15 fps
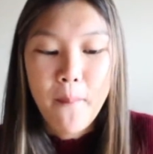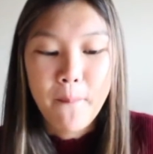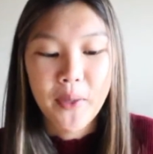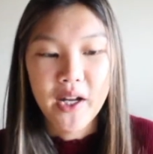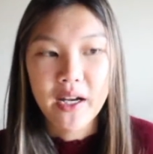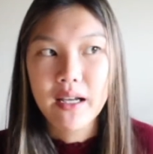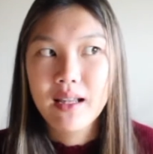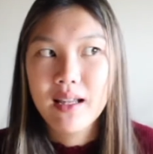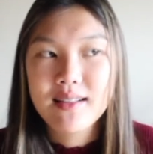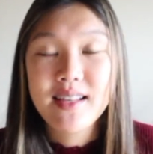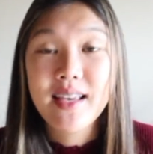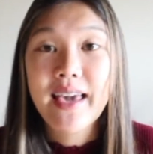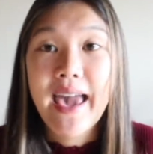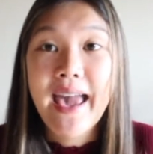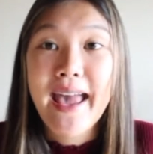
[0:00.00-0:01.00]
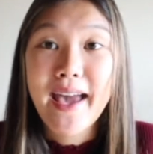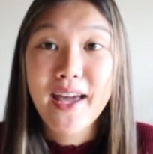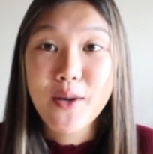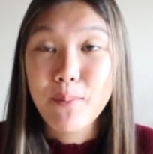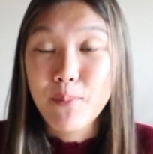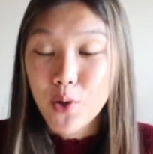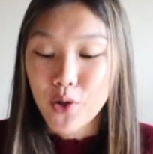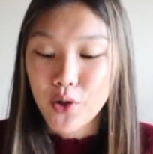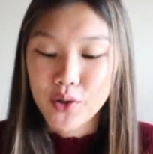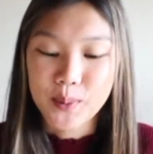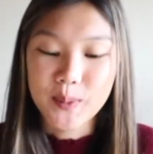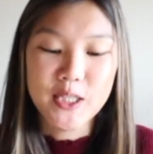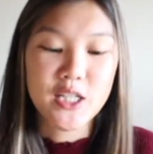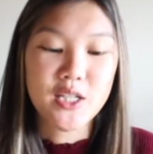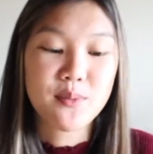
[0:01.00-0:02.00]
but it's like hand pulled,
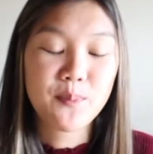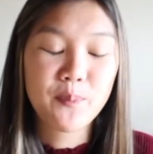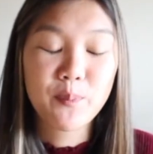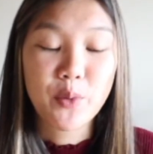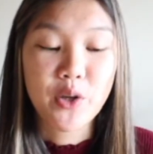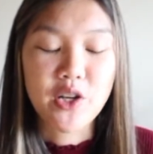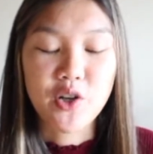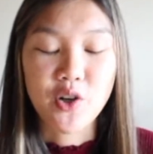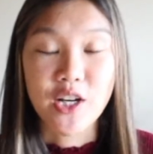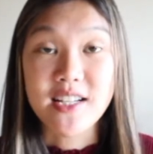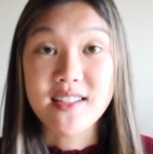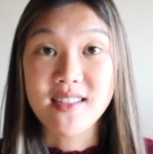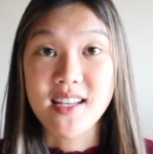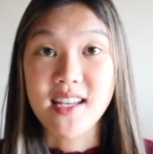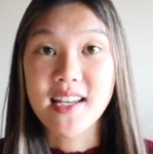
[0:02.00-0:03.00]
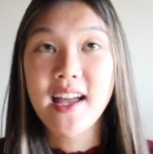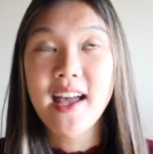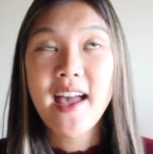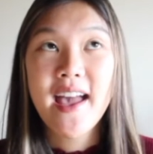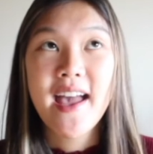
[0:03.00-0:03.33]
which is pretty crazy.